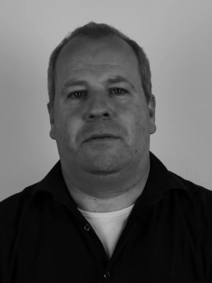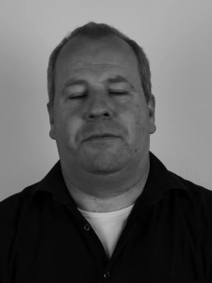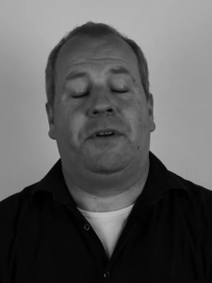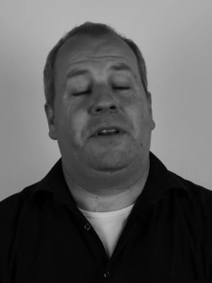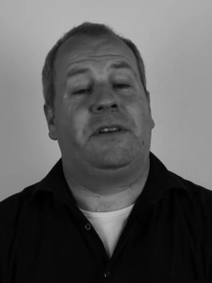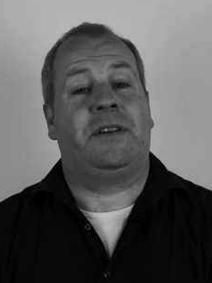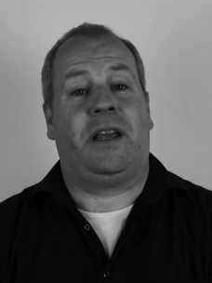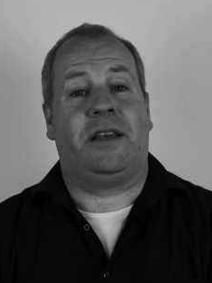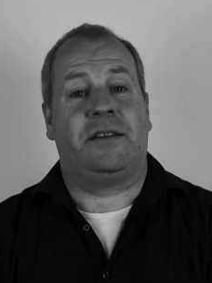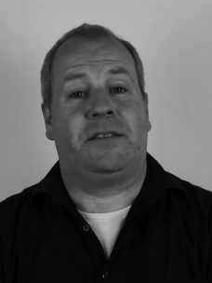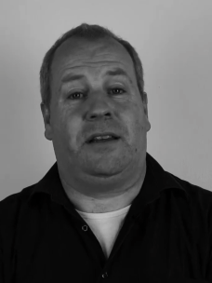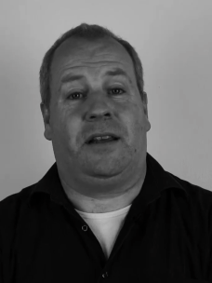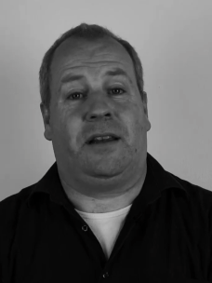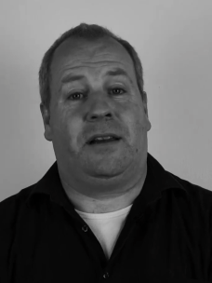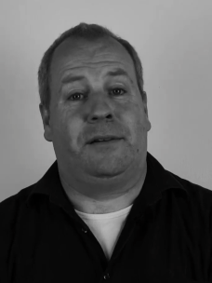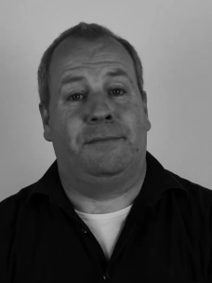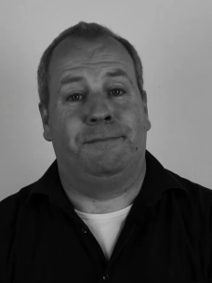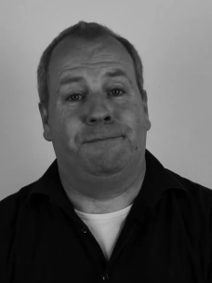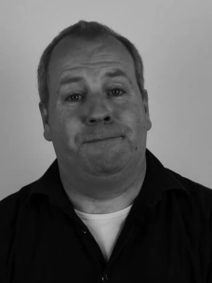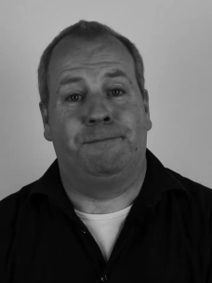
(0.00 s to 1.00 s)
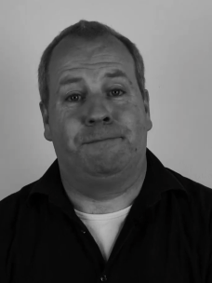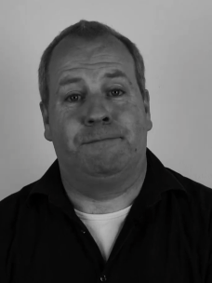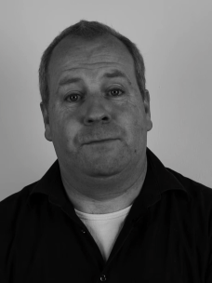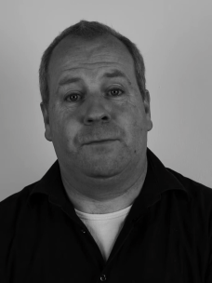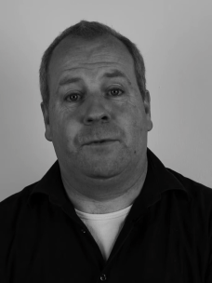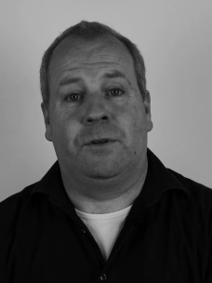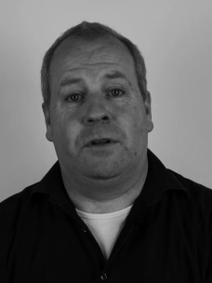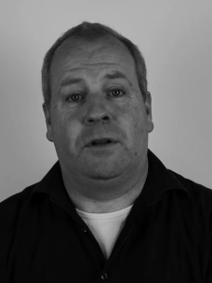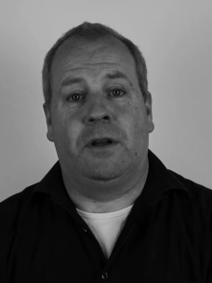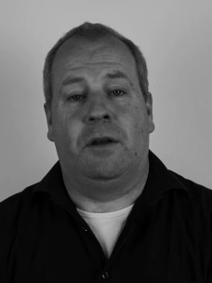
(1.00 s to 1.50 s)
Fantastic.
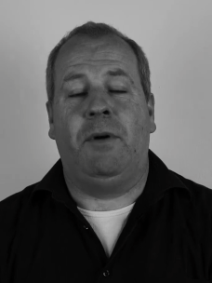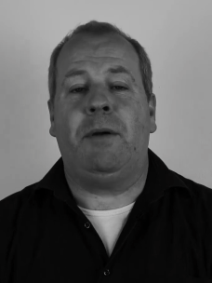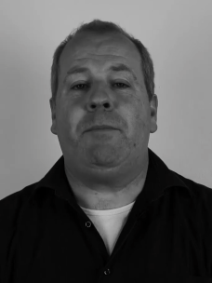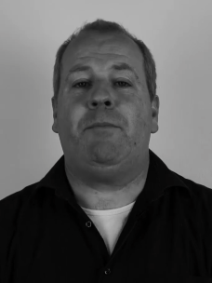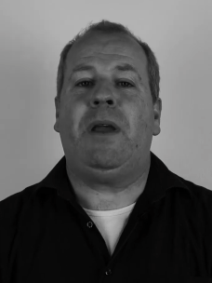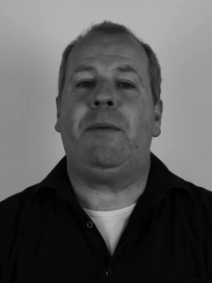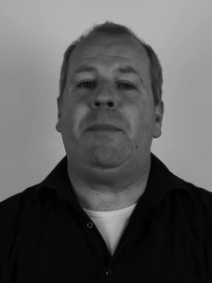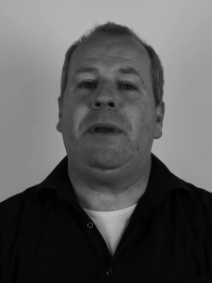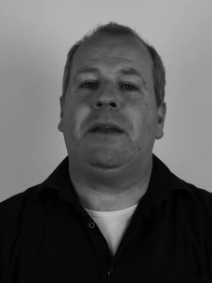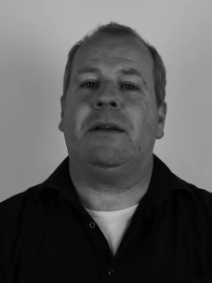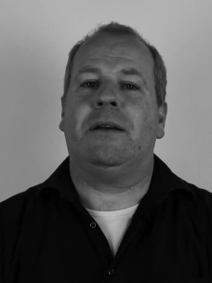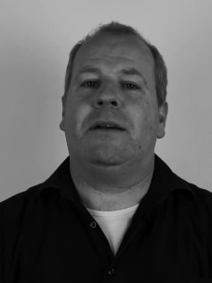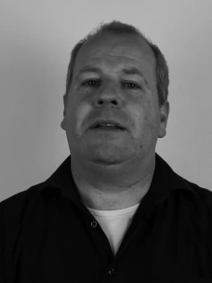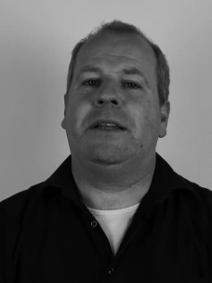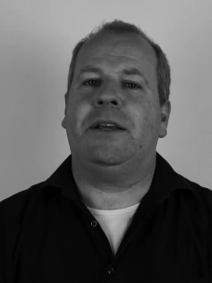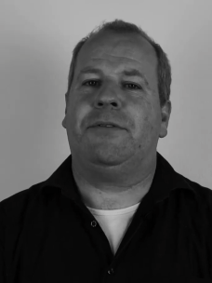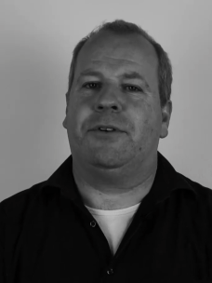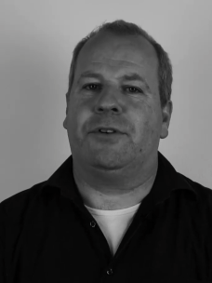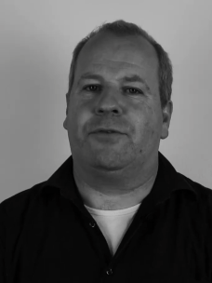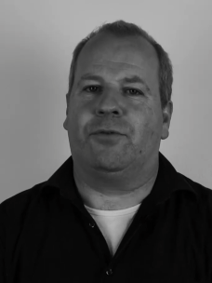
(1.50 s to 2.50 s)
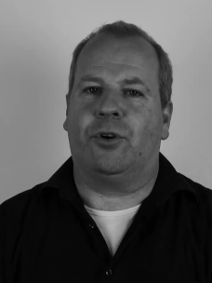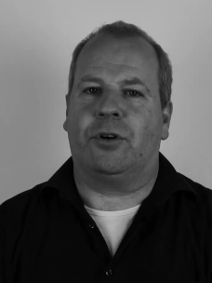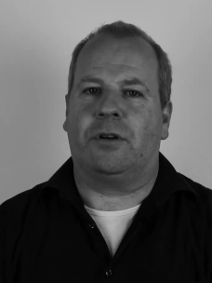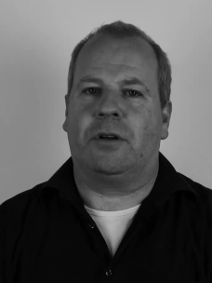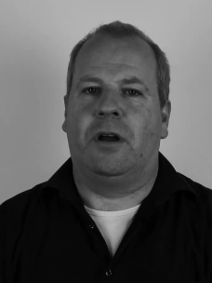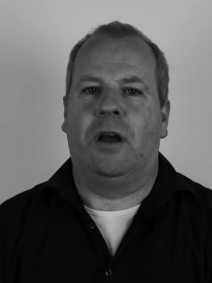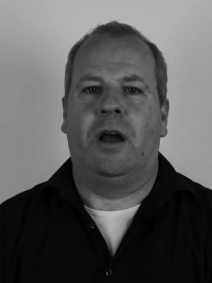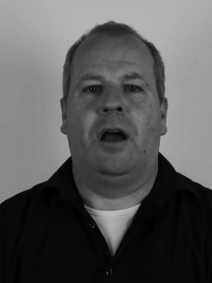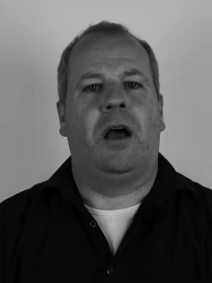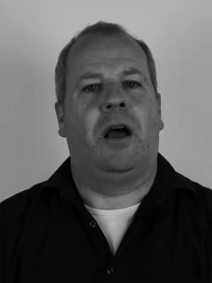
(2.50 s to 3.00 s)
But maybe a different word.
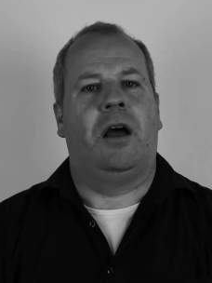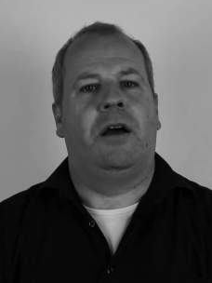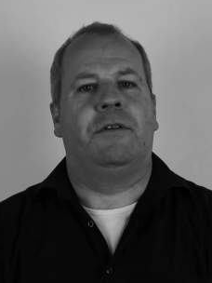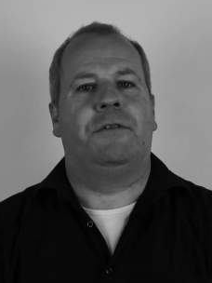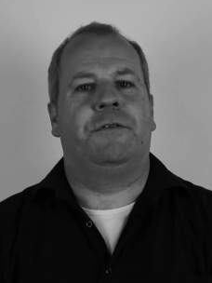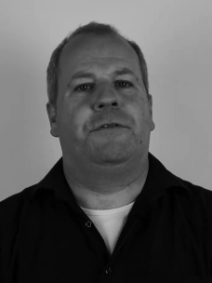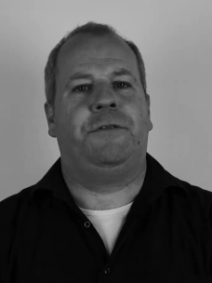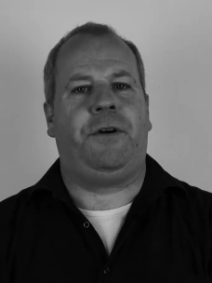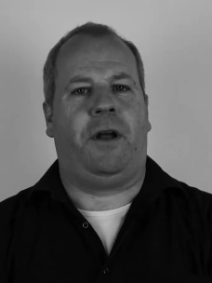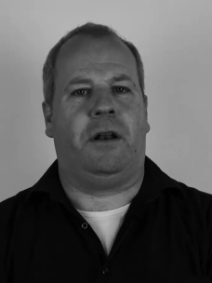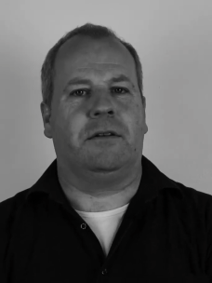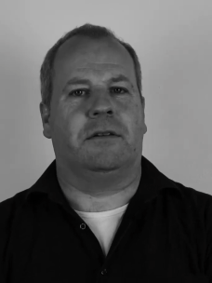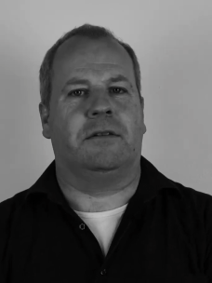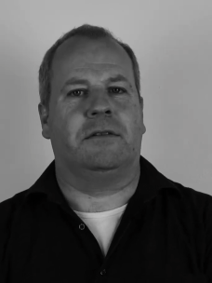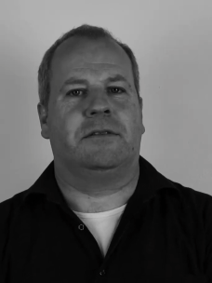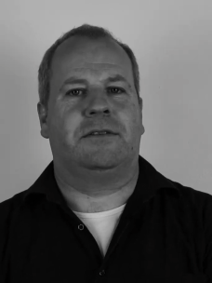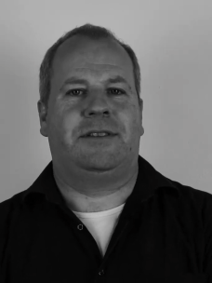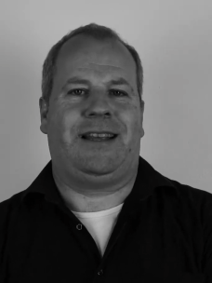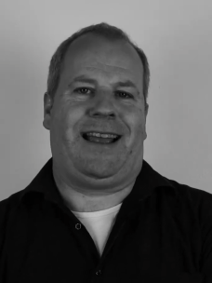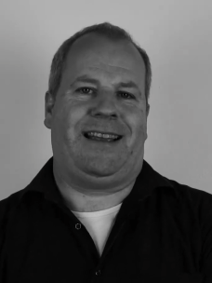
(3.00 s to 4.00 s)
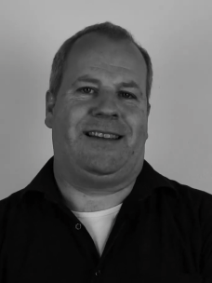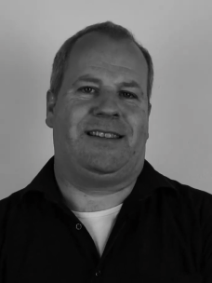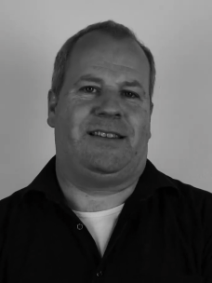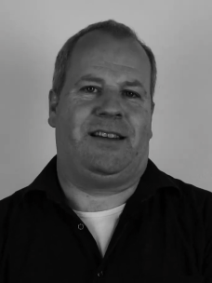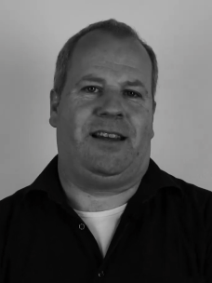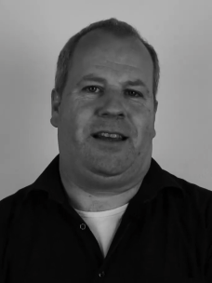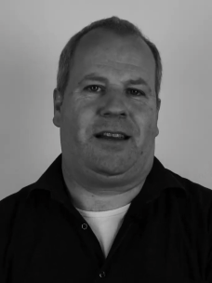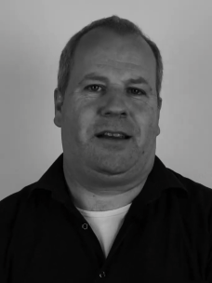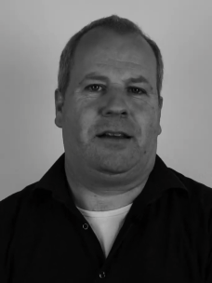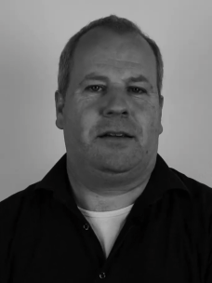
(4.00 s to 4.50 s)
Fun-tastic.